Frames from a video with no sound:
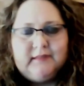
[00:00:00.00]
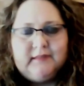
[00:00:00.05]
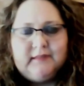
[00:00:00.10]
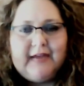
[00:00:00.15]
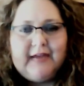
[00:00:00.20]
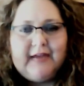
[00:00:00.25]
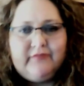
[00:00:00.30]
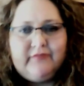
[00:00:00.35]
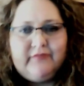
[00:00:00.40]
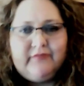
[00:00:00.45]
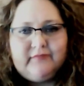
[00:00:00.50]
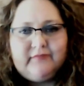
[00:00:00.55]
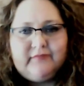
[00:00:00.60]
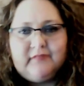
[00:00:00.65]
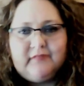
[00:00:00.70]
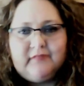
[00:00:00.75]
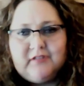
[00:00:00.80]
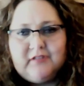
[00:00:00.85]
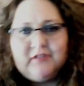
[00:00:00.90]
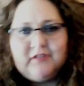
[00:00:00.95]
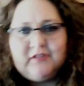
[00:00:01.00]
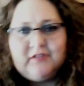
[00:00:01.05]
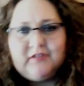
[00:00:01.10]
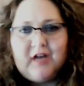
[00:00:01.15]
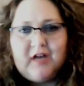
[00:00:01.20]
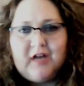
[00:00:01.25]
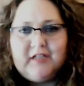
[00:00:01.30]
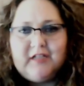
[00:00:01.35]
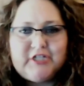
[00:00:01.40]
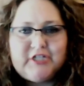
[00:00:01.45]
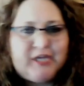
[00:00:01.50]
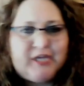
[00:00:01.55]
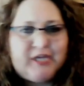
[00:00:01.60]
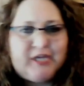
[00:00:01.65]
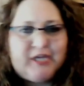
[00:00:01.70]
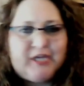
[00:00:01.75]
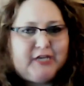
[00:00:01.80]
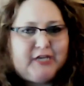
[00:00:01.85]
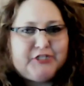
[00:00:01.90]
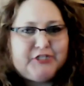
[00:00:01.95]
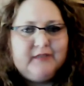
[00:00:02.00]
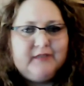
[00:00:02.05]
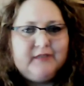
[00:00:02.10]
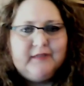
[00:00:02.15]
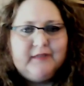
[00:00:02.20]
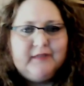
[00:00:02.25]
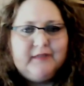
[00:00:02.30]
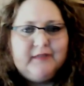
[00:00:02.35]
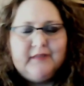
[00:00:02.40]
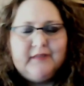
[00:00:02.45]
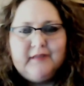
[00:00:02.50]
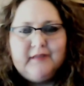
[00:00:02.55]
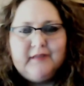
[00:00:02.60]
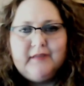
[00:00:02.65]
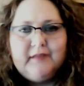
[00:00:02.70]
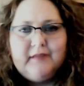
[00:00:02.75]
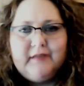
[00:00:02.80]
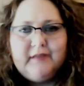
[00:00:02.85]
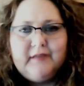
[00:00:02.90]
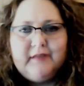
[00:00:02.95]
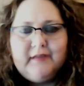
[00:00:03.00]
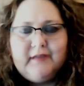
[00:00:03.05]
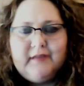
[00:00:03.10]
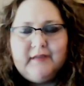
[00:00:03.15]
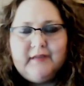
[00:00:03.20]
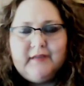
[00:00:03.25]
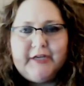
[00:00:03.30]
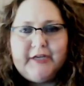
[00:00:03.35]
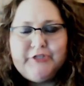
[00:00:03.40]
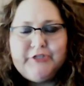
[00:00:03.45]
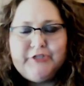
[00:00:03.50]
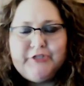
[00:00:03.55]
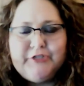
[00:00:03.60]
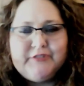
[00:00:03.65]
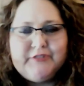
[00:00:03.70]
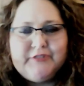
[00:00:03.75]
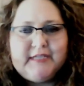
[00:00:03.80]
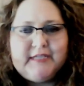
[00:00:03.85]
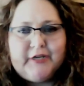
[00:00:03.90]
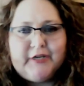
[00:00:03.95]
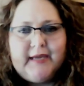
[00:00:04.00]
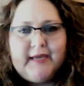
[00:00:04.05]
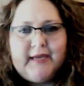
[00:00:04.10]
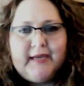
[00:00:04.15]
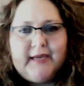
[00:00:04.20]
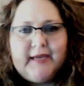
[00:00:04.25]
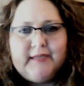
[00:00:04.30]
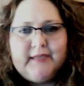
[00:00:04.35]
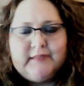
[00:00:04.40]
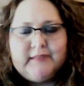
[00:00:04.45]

I have a college education. I can use the internet.